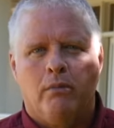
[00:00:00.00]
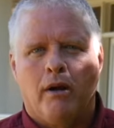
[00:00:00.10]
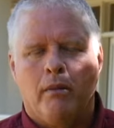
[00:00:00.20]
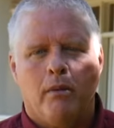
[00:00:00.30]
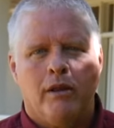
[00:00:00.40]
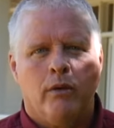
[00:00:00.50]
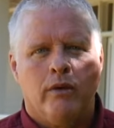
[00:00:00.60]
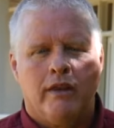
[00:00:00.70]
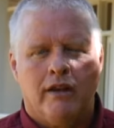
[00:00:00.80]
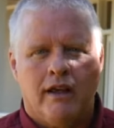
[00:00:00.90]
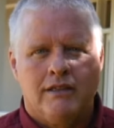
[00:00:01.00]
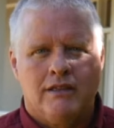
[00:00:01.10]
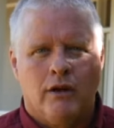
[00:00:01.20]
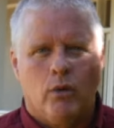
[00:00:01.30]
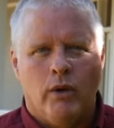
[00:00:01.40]
probably within less
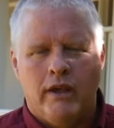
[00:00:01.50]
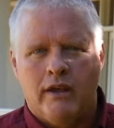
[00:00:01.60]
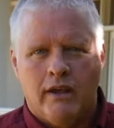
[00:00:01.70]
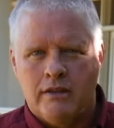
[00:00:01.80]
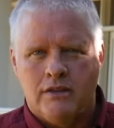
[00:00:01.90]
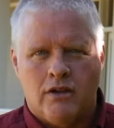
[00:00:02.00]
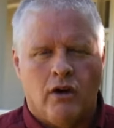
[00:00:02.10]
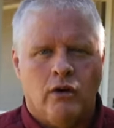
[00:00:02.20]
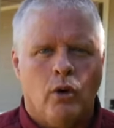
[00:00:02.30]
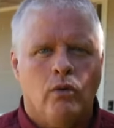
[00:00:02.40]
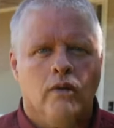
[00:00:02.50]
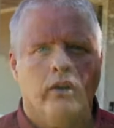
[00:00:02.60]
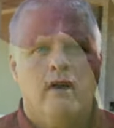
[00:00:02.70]
than a week and start over.